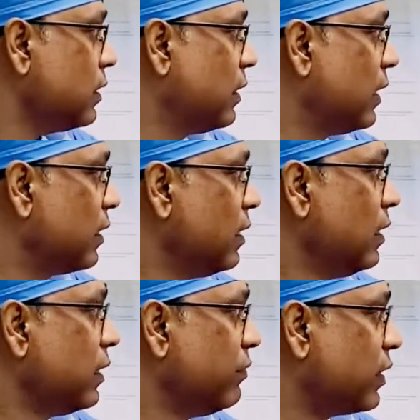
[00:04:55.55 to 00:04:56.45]
Then
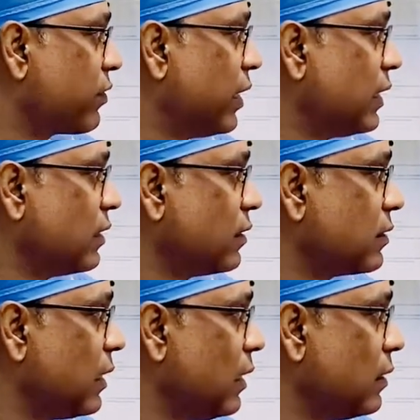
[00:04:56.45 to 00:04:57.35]
requiring the
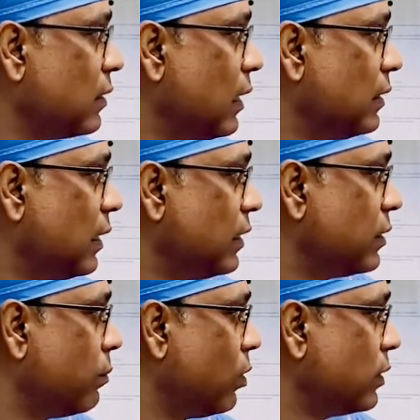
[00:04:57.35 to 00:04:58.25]
cell and the
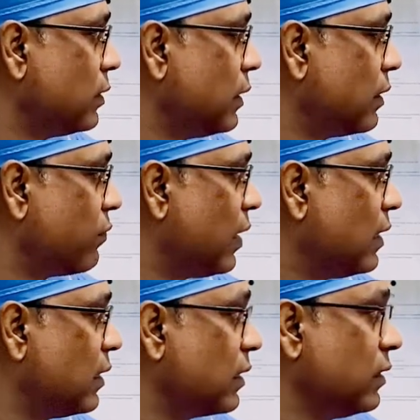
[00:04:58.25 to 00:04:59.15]
antibodies that
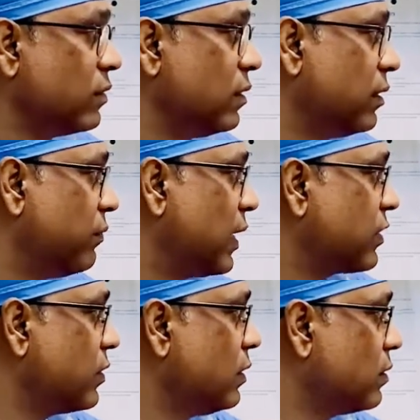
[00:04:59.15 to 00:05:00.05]
fight against the
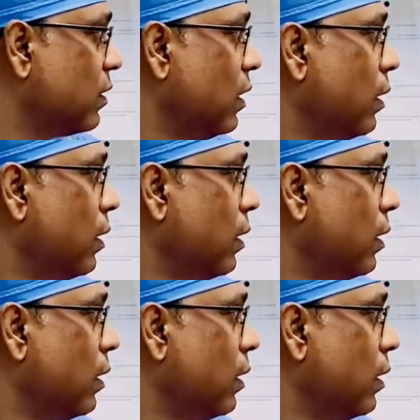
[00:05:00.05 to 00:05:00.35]
infections,